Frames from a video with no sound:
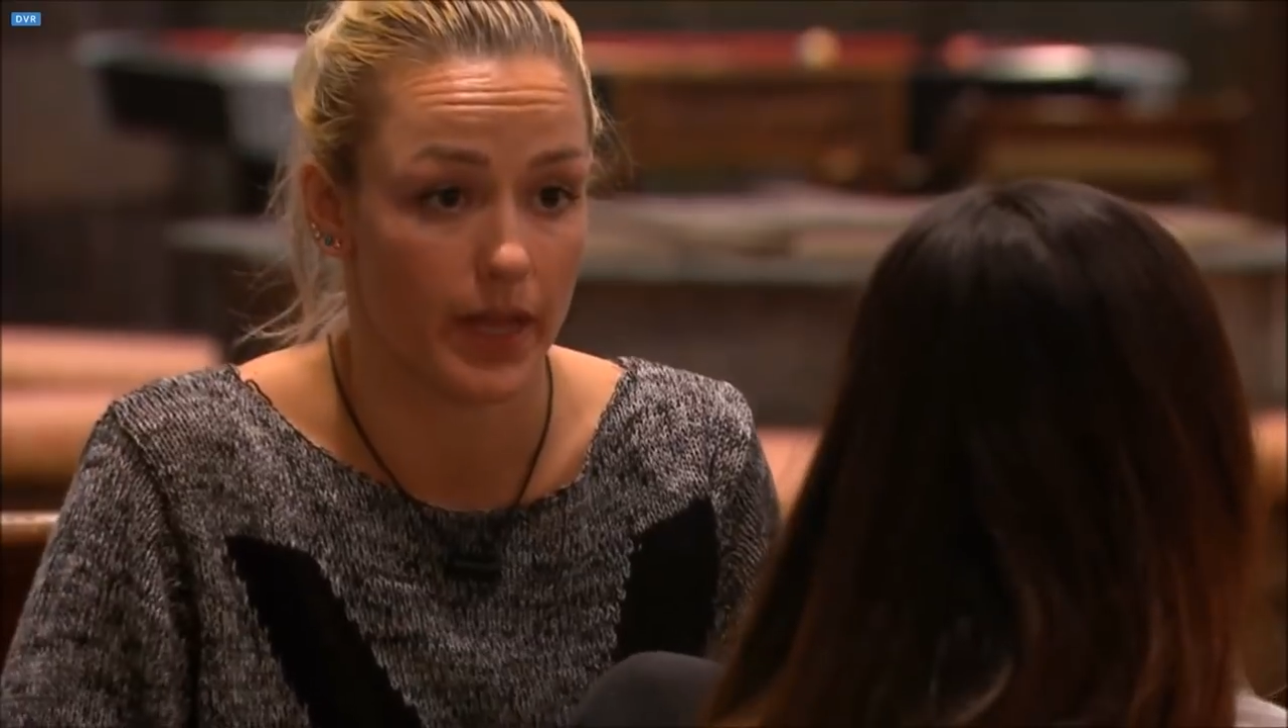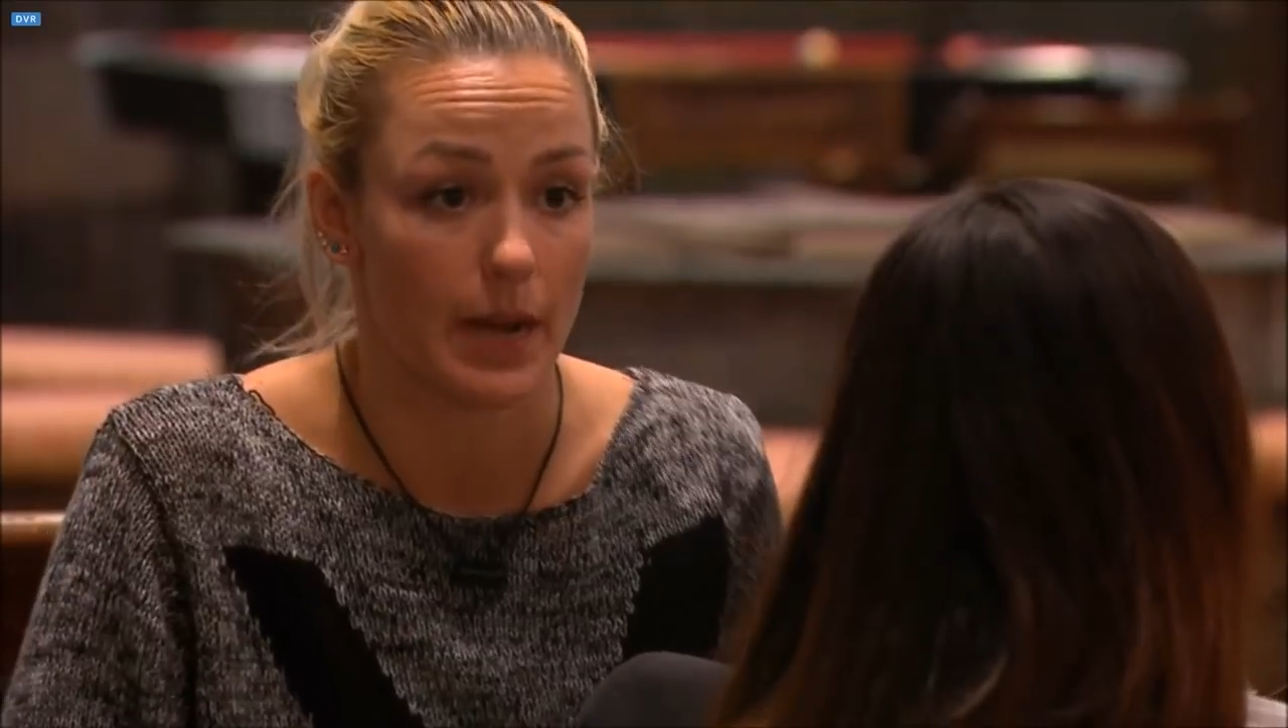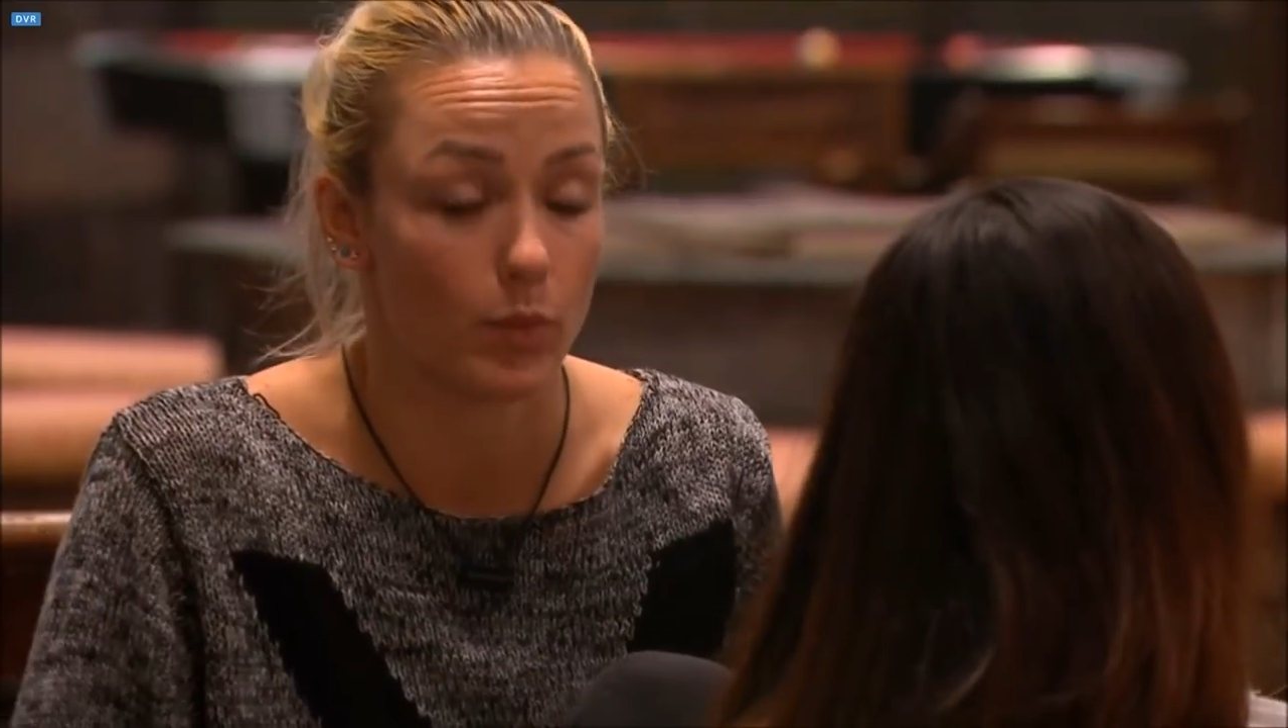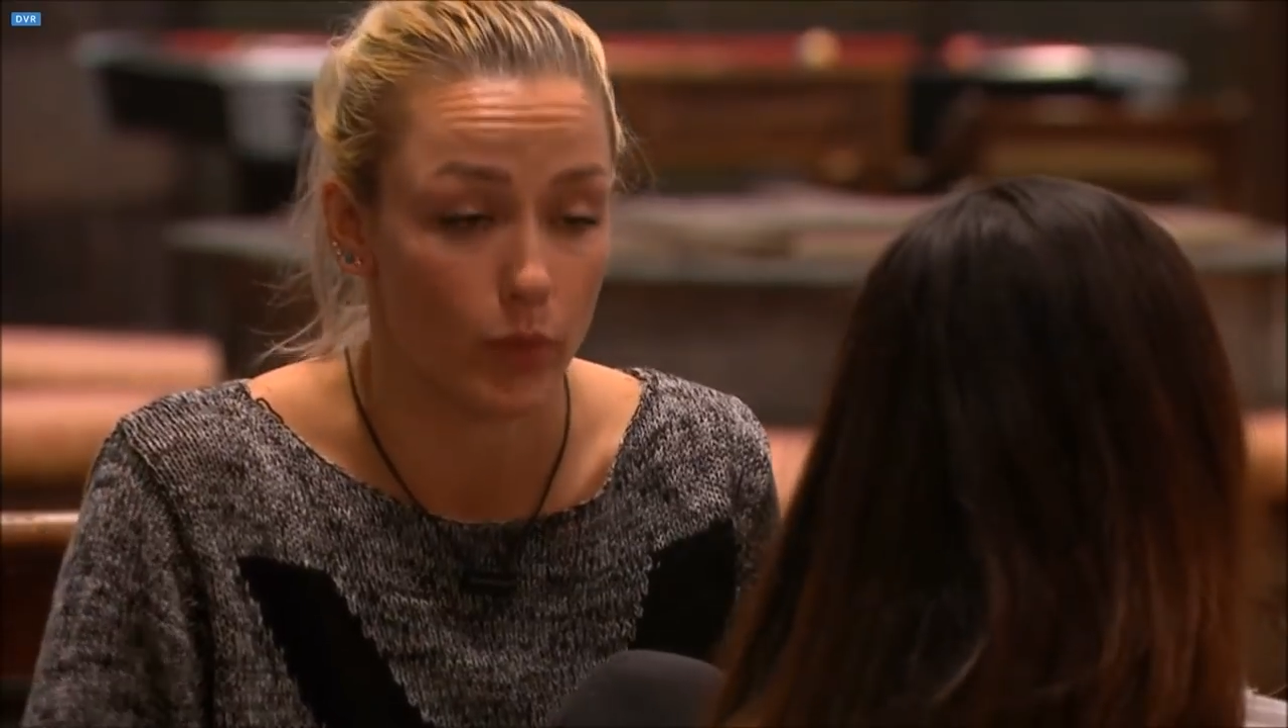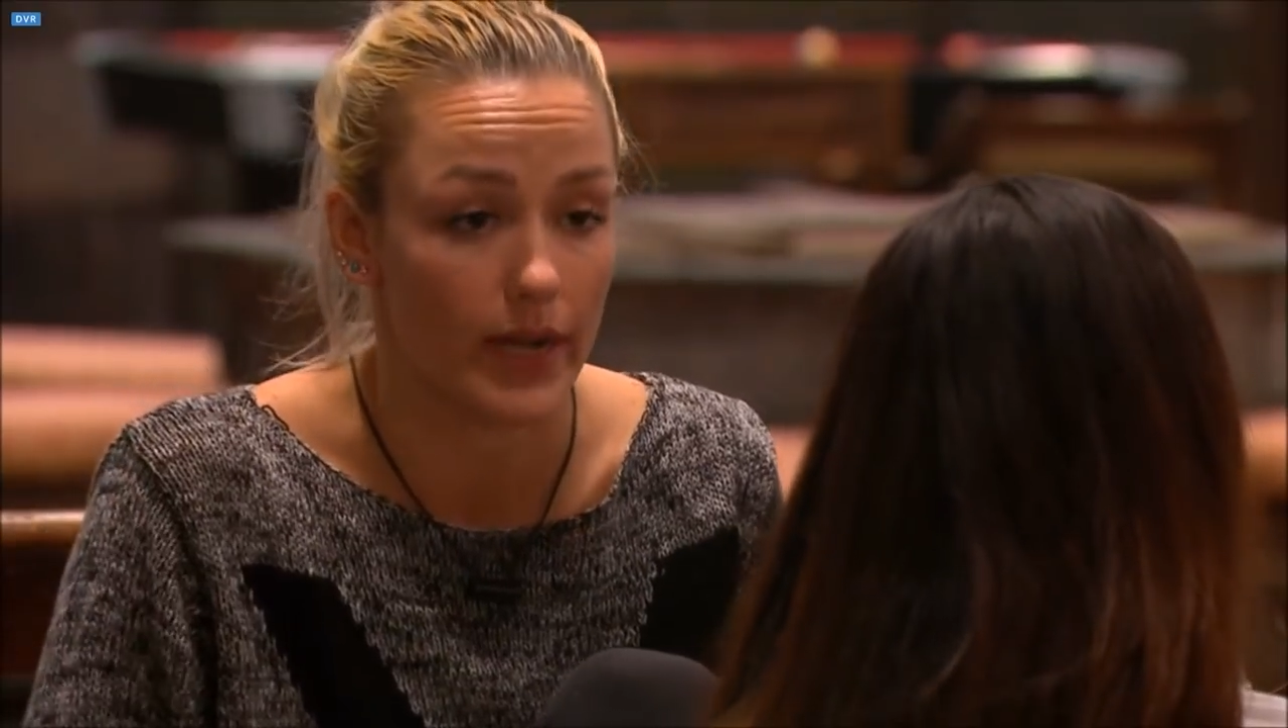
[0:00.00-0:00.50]
and
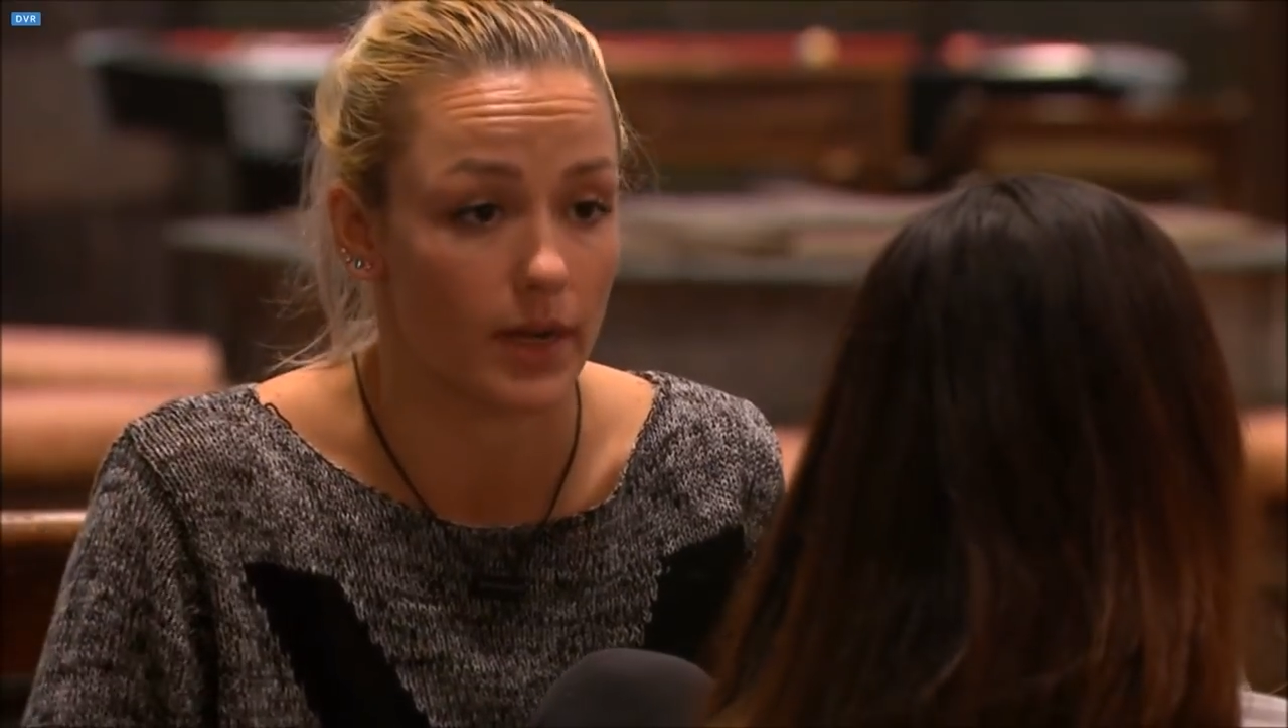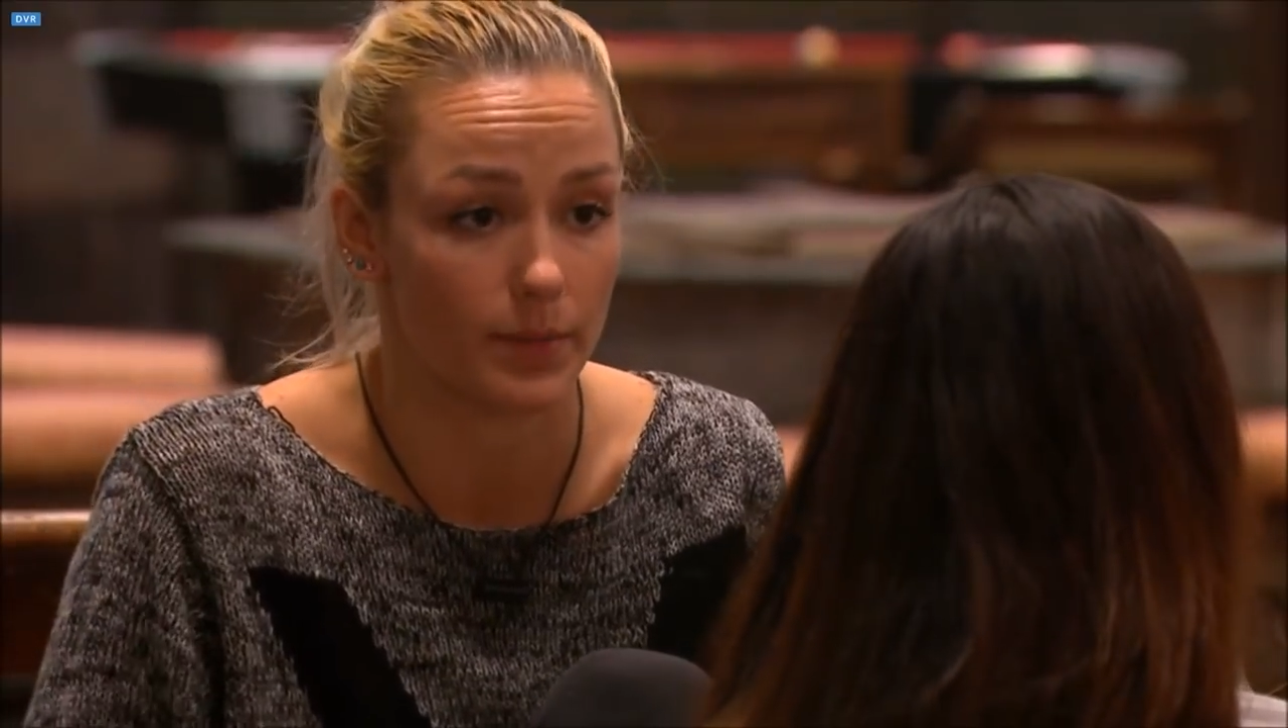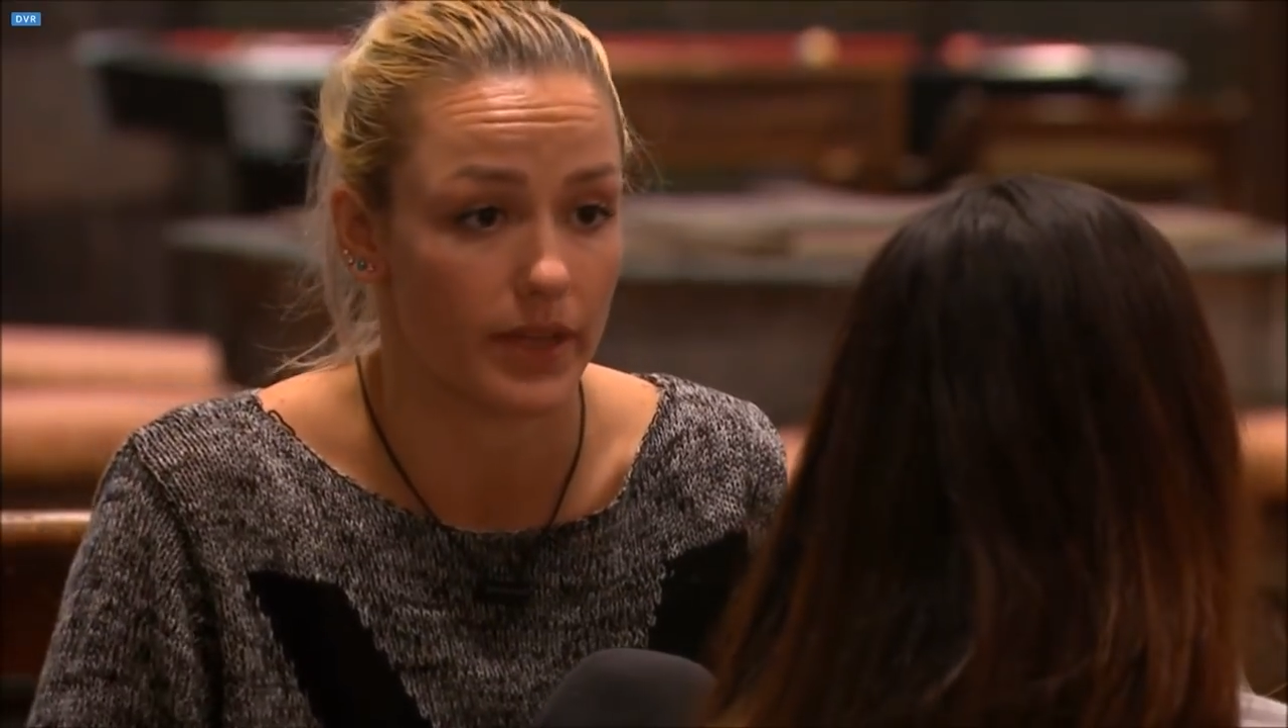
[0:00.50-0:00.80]
I'm ready to